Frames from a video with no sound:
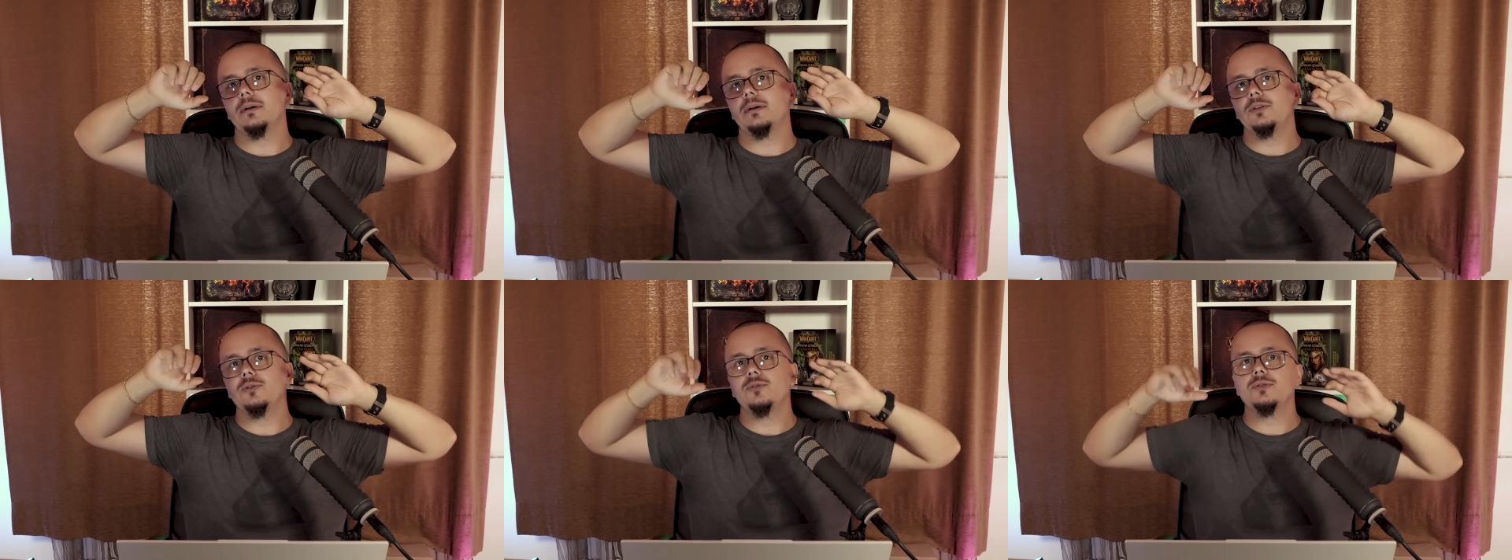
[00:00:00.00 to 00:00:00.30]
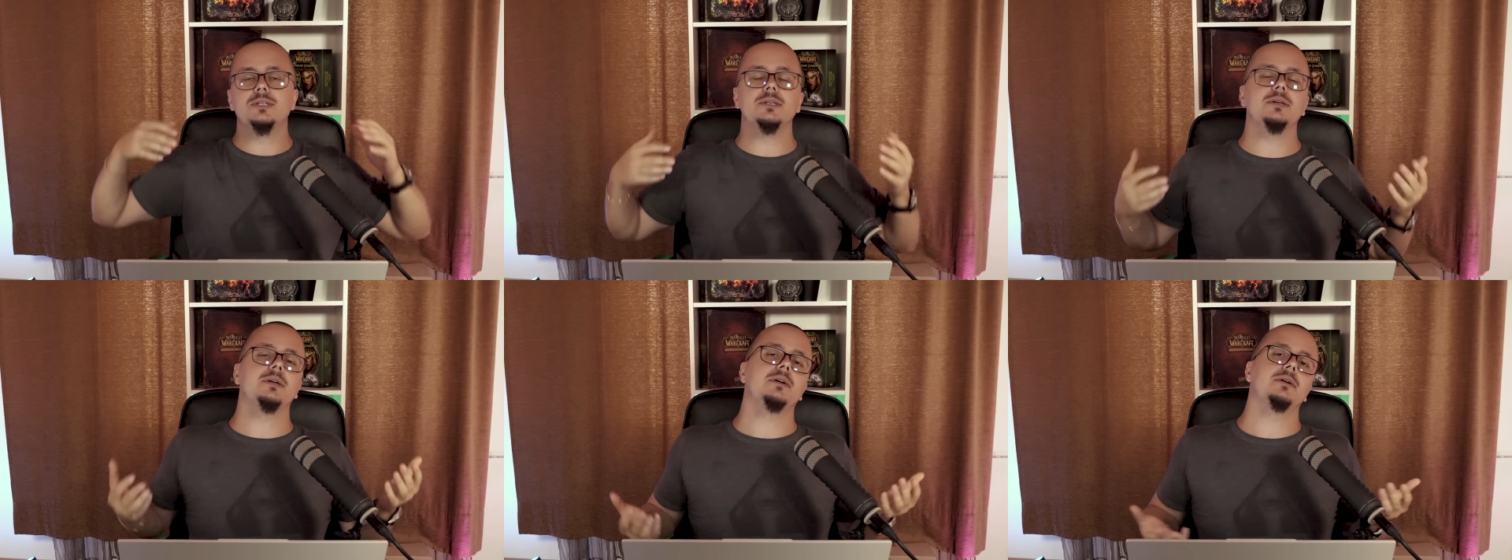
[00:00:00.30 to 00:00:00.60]

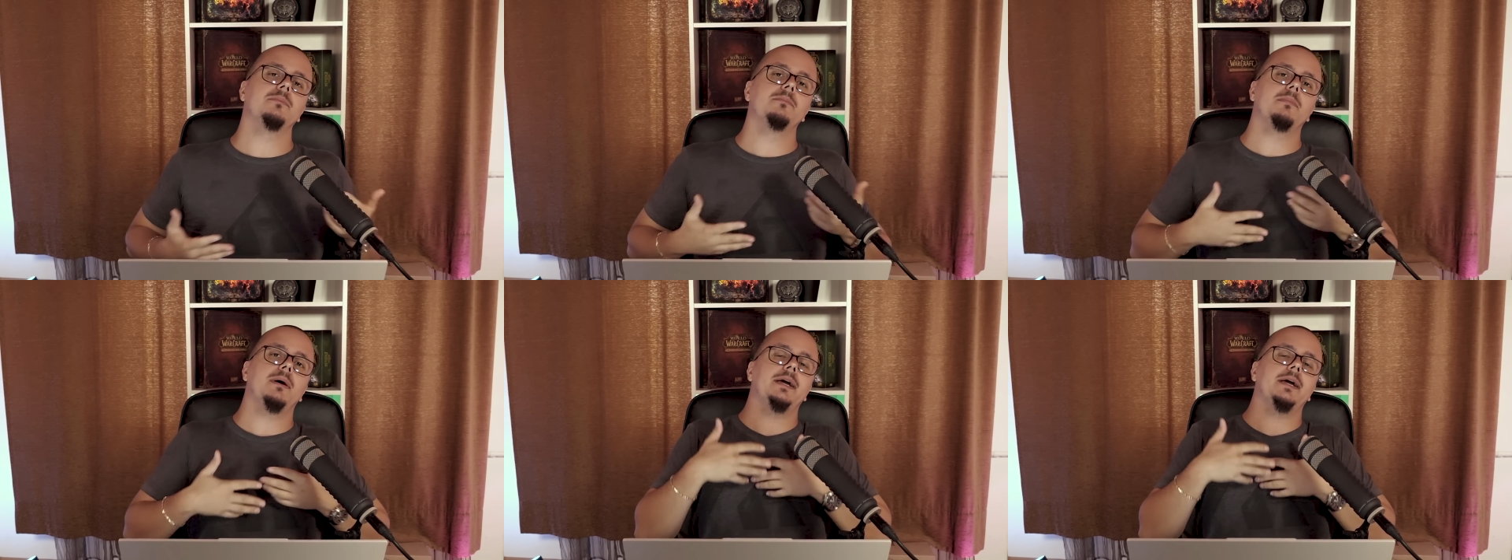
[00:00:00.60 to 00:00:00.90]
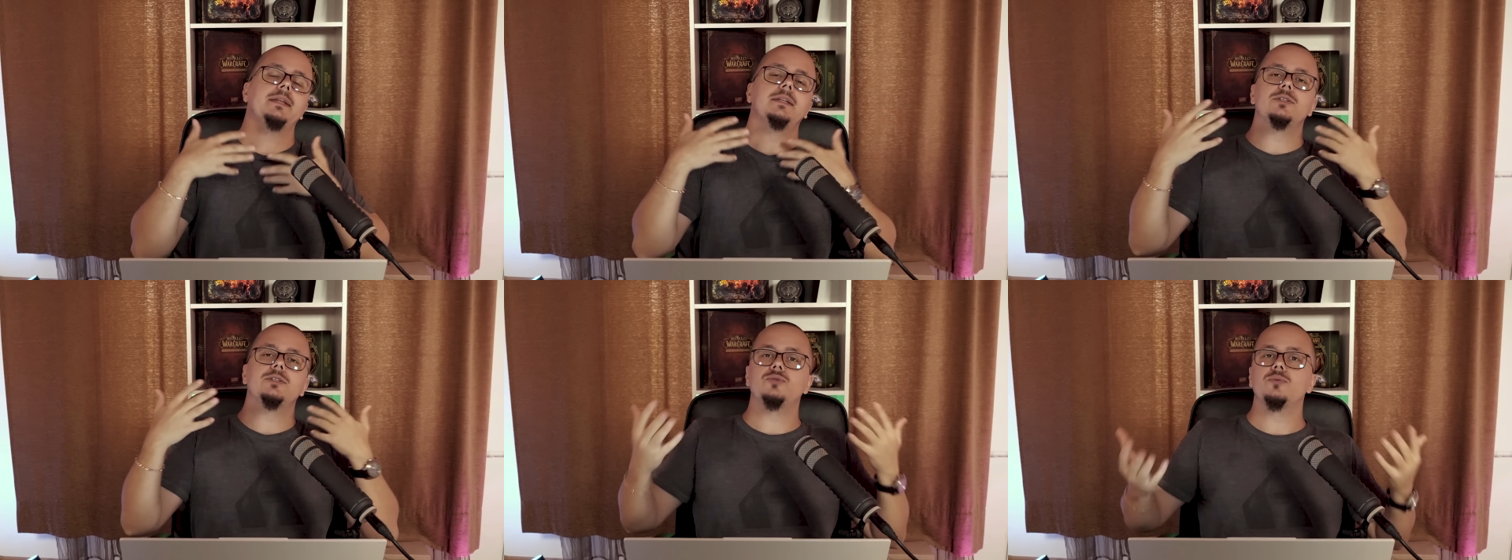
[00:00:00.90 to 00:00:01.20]
use to
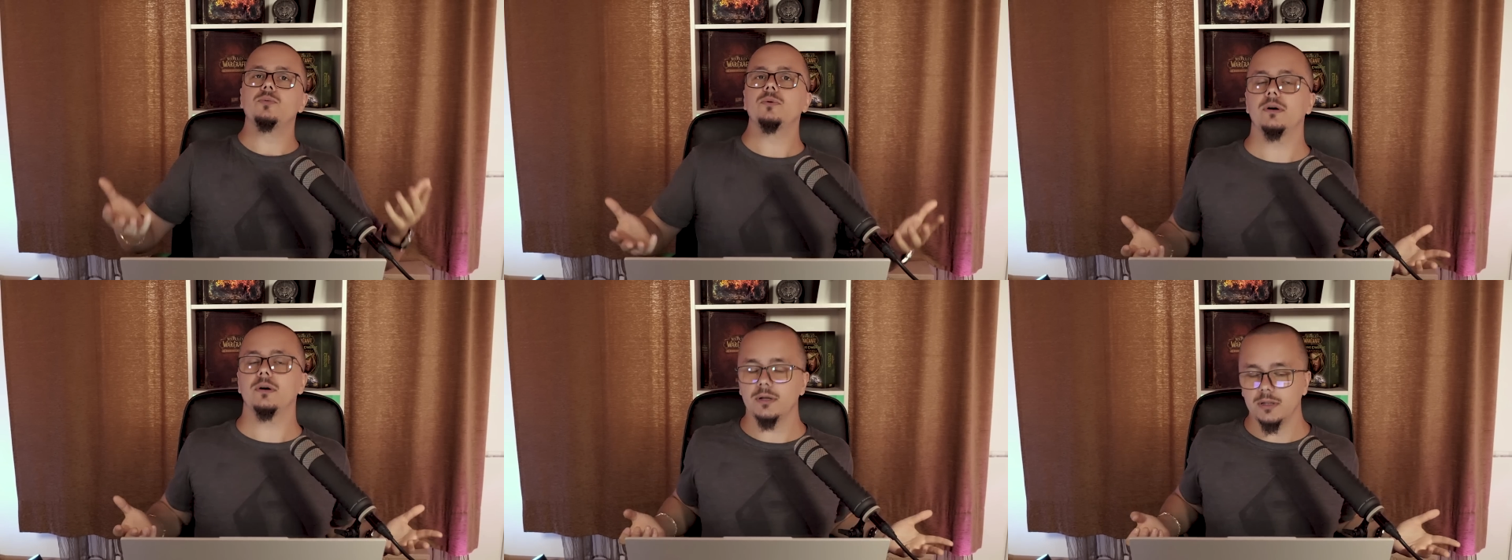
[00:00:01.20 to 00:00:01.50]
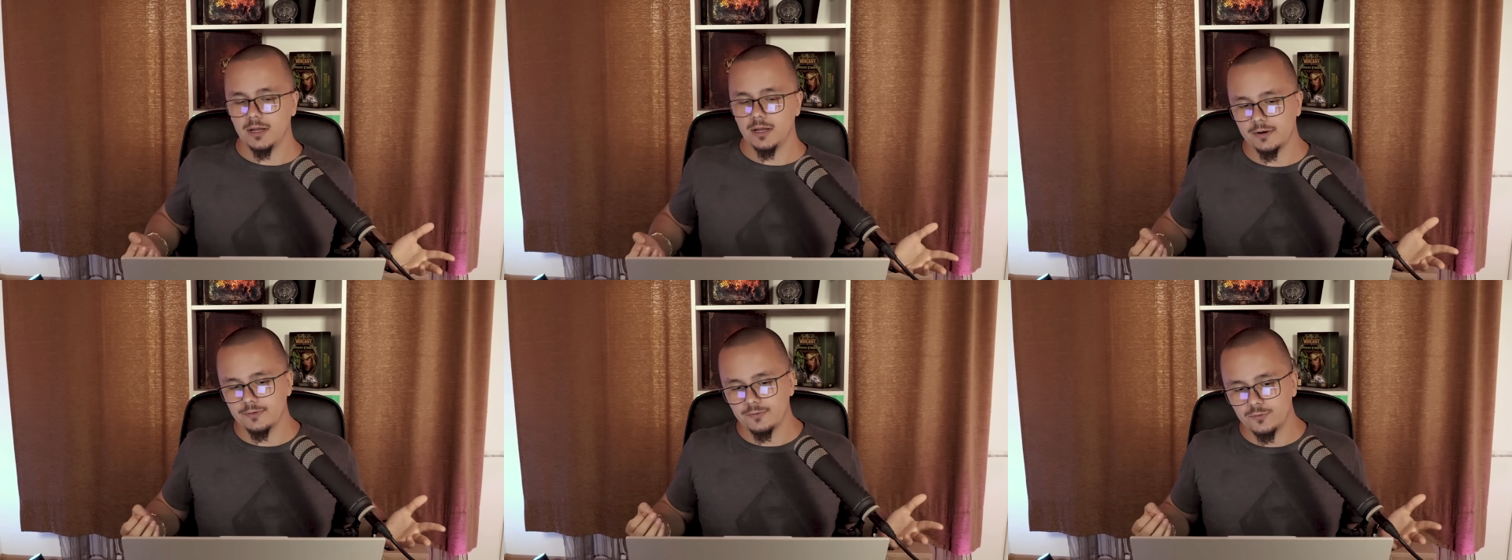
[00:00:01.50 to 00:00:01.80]
combine into a
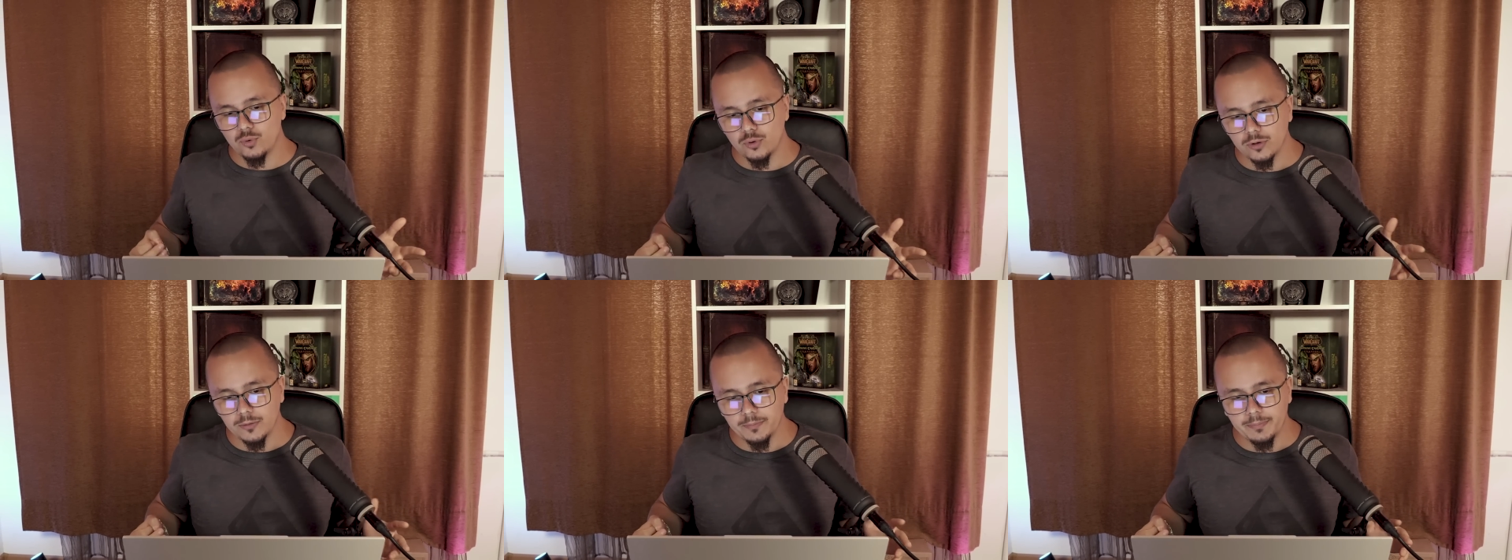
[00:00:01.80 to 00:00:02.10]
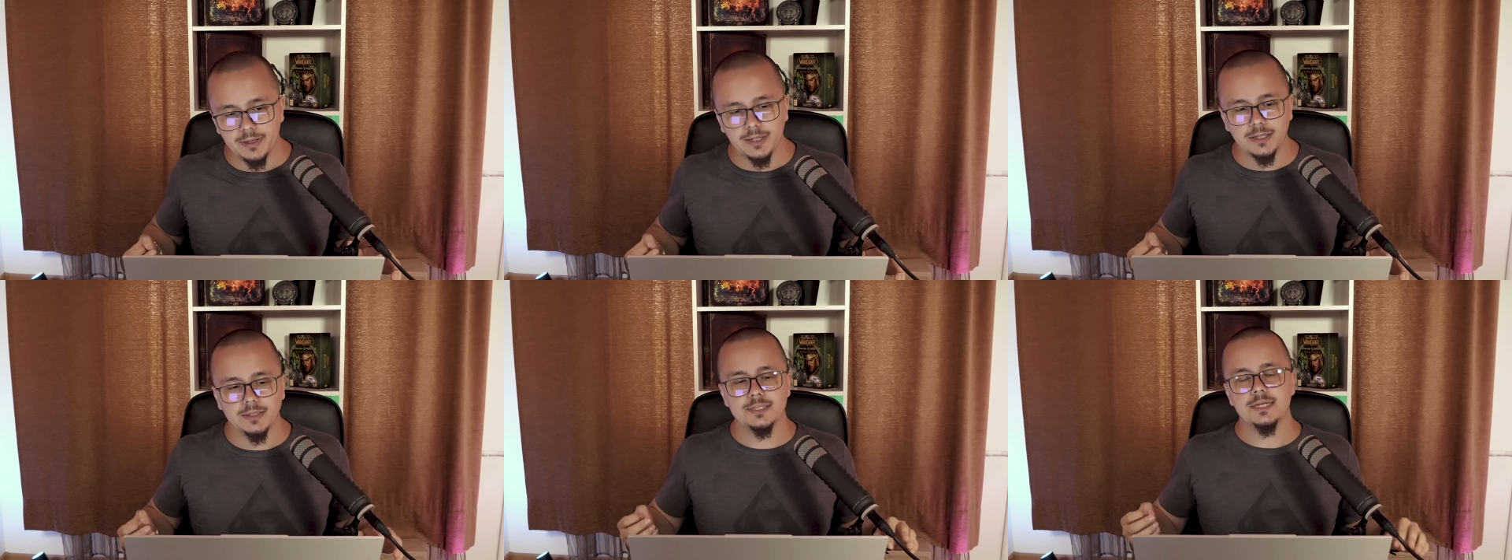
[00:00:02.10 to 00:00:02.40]
lot of cool
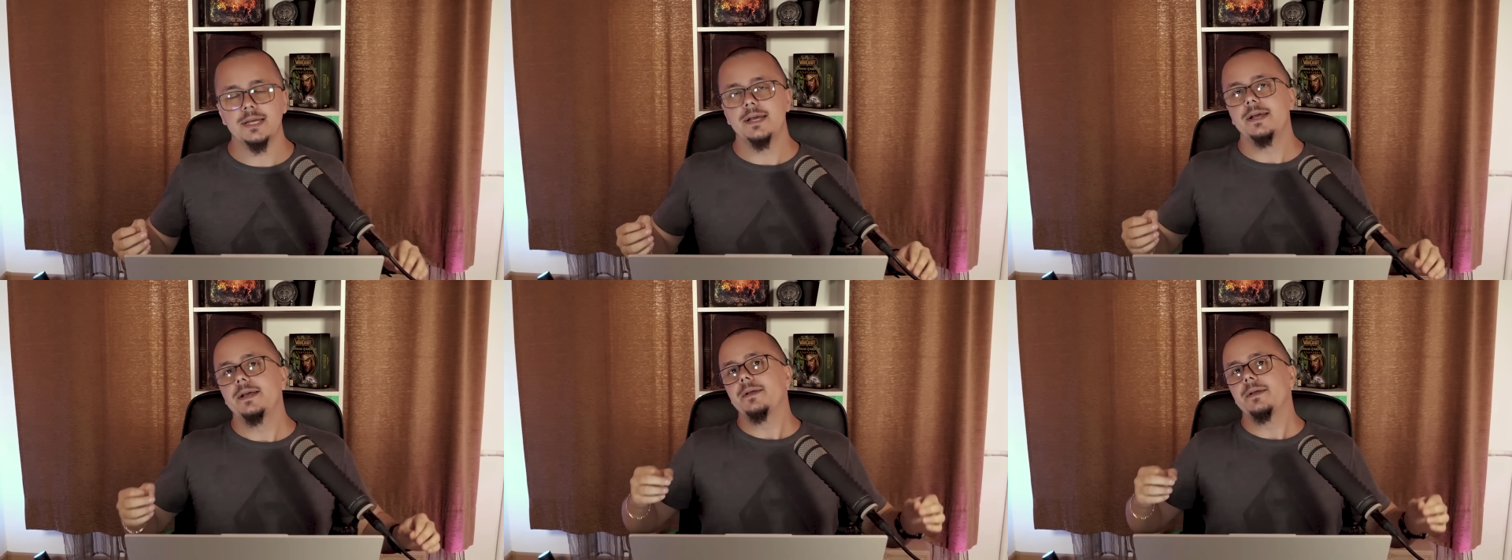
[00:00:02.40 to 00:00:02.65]
builds.